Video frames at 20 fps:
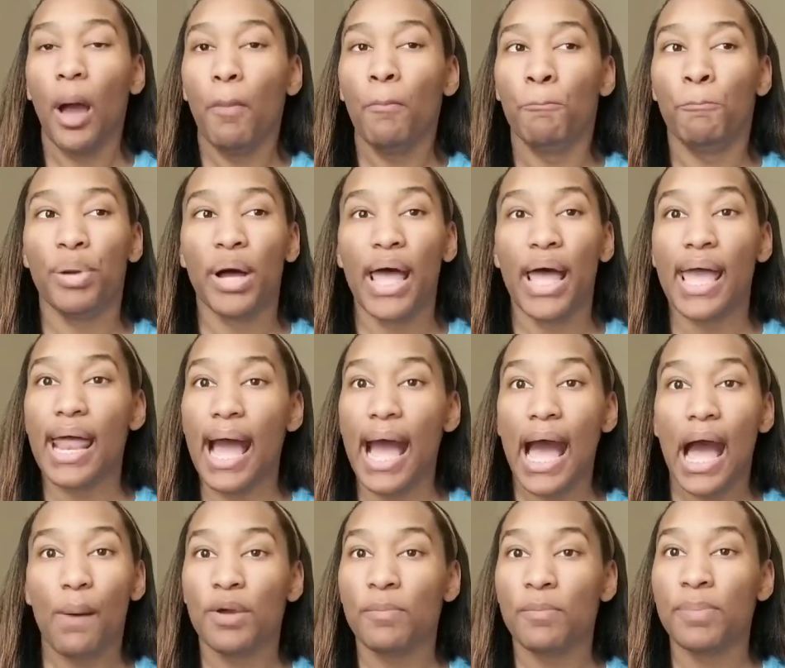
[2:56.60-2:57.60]
But
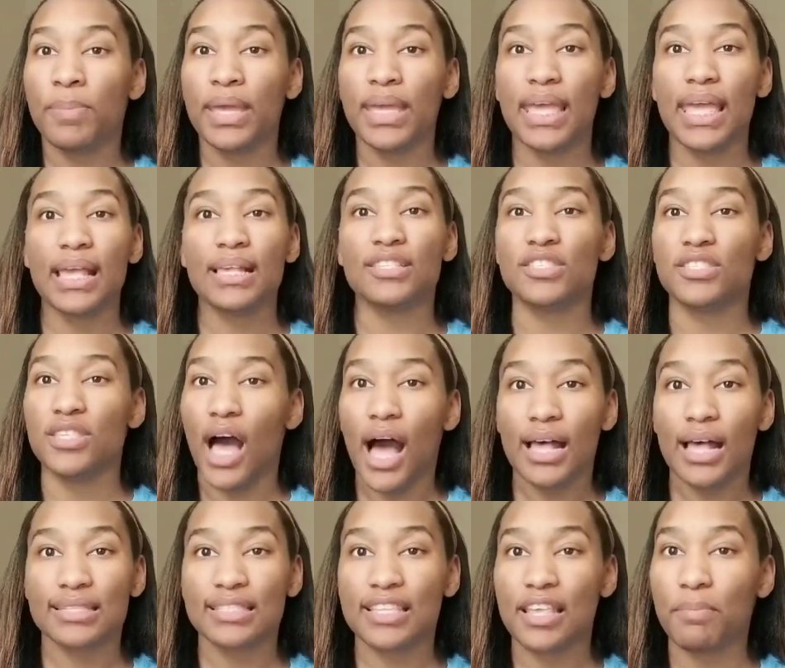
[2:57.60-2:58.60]
I would be
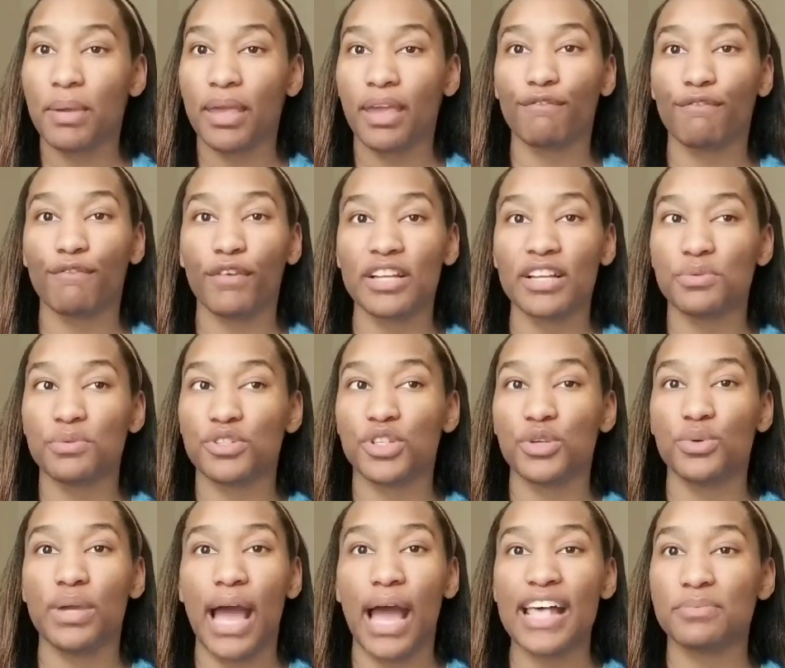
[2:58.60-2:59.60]
exhausted being friends with you
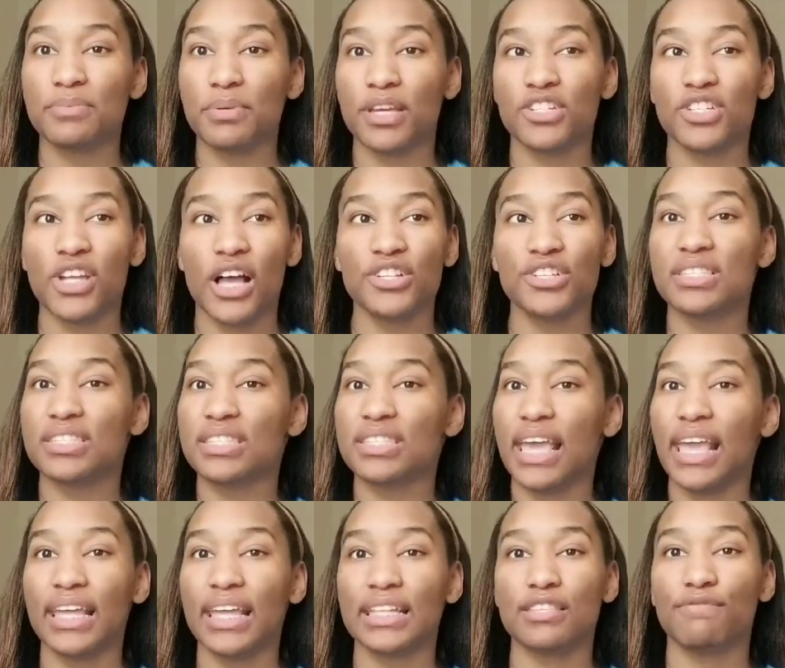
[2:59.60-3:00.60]
guys because y'all just
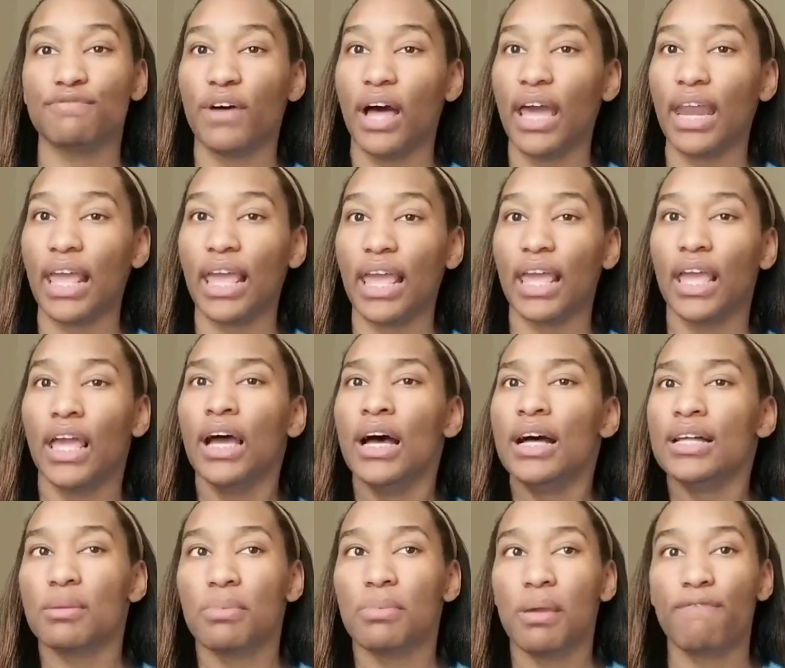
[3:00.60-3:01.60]
think it's funny
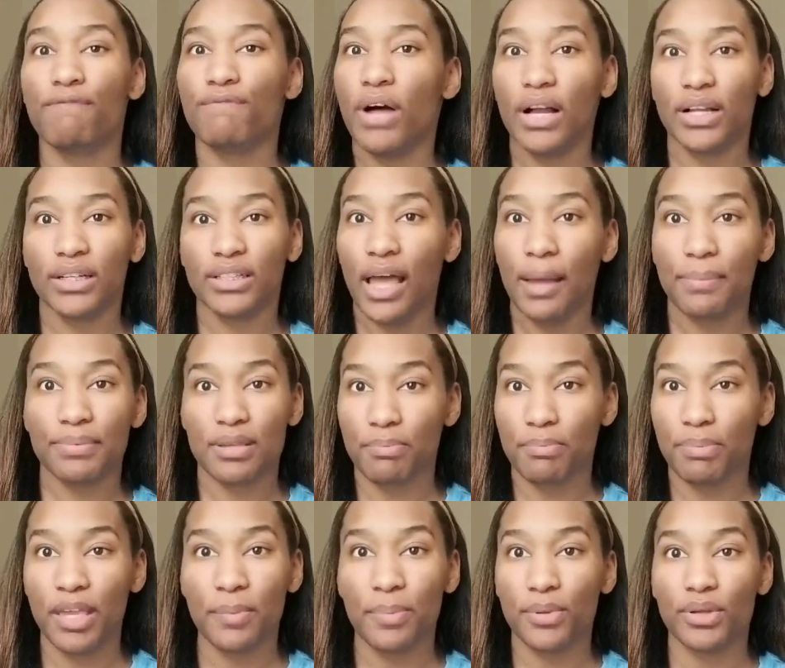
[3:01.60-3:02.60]
to be fucked up to
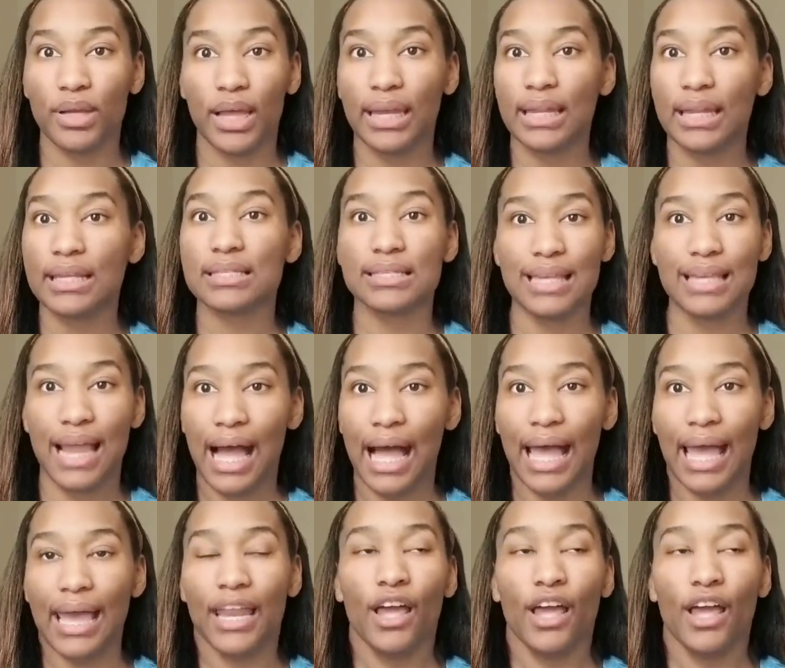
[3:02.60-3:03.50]
people and it's not.